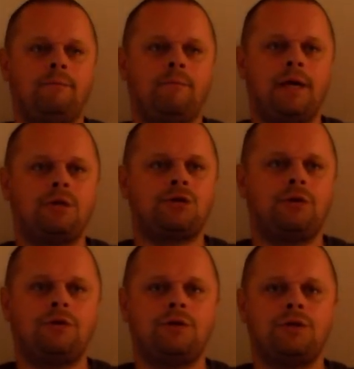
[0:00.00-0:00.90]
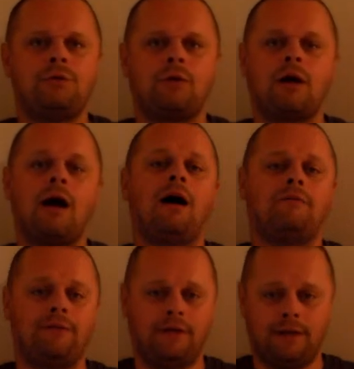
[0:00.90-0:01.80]
Make sure that you're
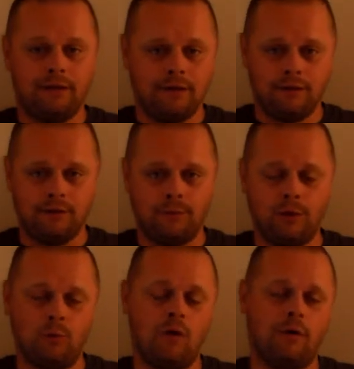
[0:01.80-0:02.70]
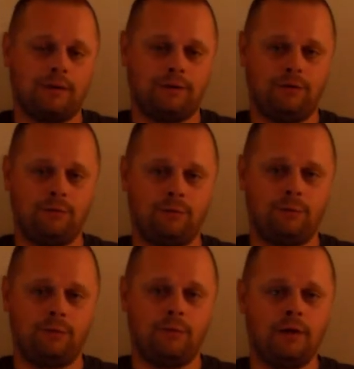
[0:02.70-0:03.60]
confident when you walk into the
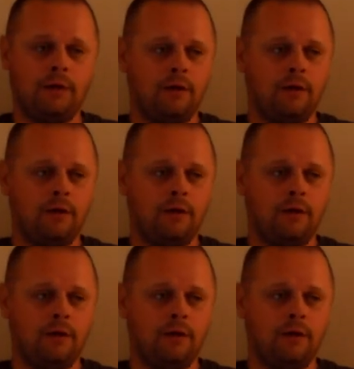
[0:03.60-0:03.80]
room.